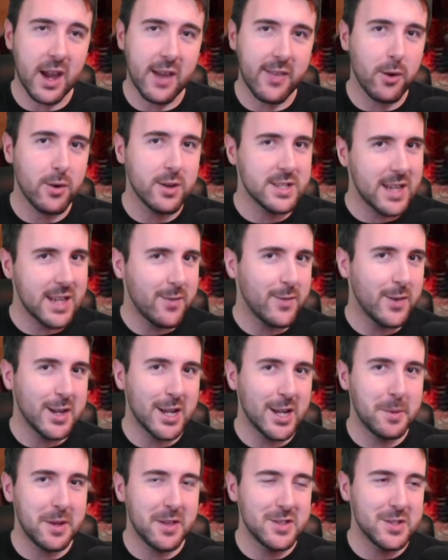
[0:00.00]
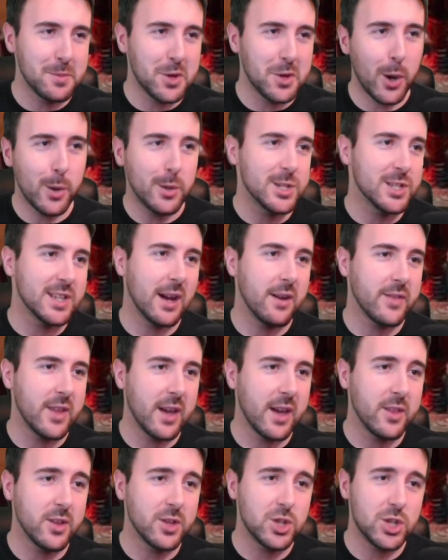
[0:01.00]
And there are definitely going to be some coaches out
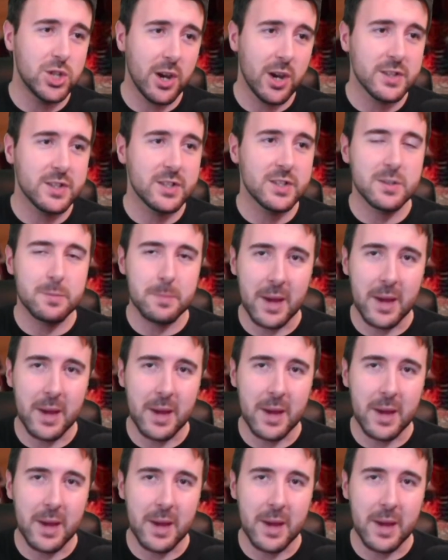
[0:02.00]
there that just